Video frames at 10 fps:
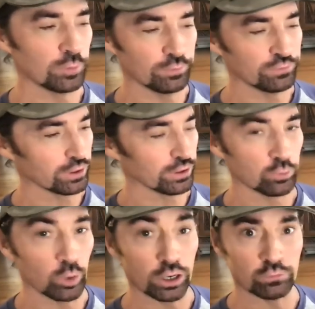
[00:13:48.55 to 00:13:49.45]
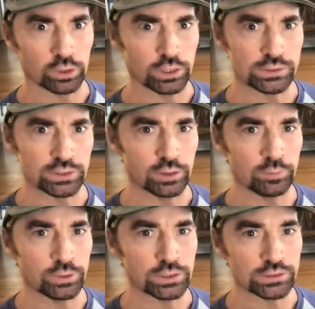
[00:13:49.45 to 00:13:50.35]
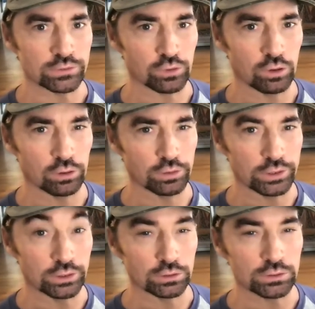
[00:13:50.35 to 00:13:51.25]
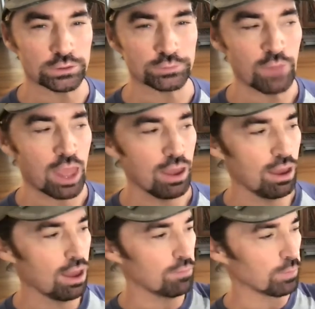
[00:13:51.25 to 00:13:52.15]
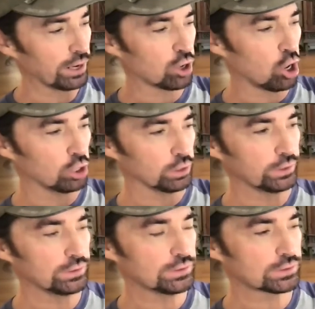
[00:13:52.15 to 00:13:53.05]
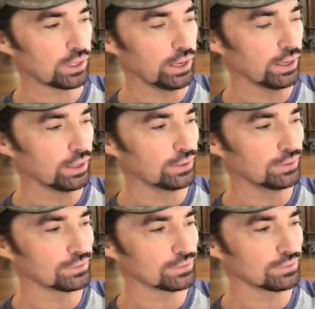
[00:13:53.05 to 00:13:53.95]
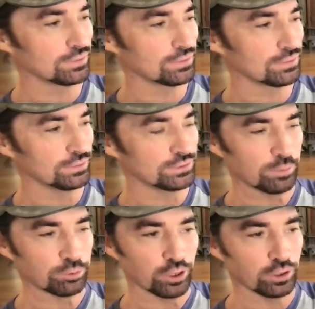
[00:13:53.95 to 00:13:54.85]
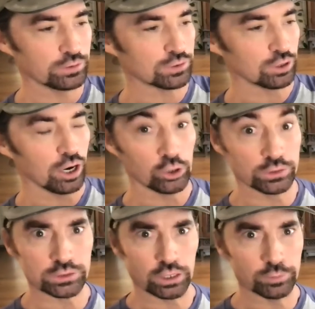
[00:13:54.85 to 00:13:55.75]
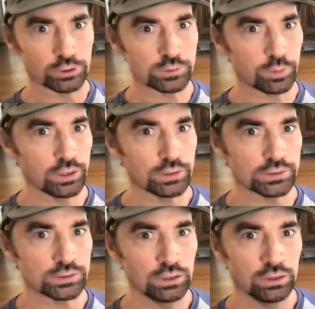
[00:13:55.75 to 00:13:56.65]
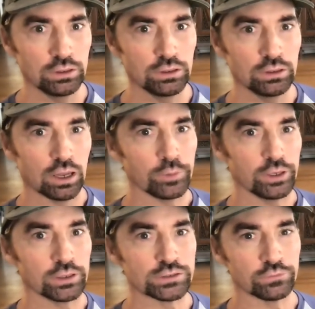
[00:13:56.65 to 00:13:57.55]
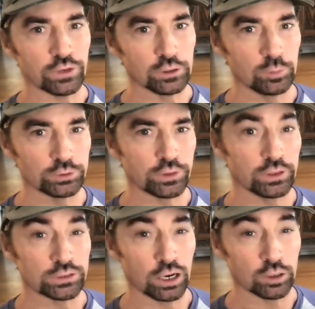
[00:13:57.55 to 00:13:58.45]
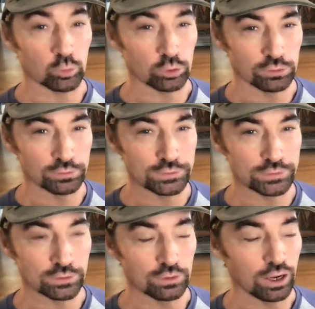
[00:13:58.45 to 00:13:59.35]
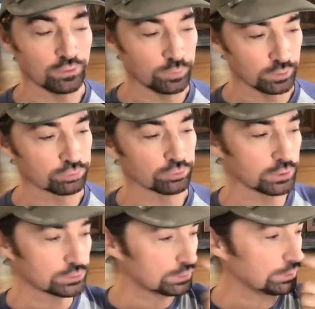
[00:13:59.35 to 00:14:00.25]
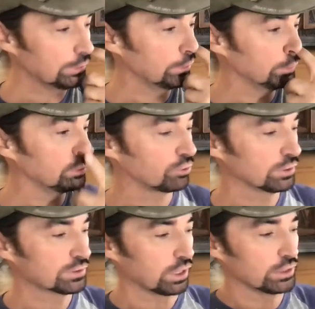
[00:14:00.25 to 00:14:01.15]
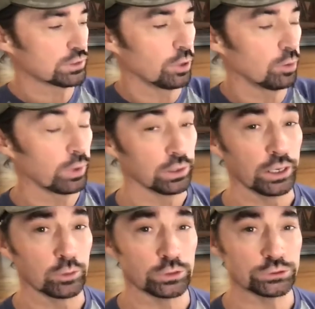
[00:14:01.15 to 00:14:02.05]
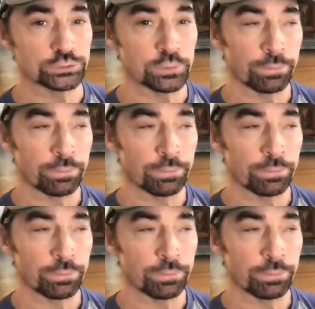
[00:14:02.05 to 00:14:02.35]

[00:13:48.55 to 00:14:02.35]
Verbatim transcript: I'm very aware of what I say because of all the ears. My colleagues and contemporaries are out in cyberspace. I mean, it's available to the entire world. So I've been pretty precise about my language.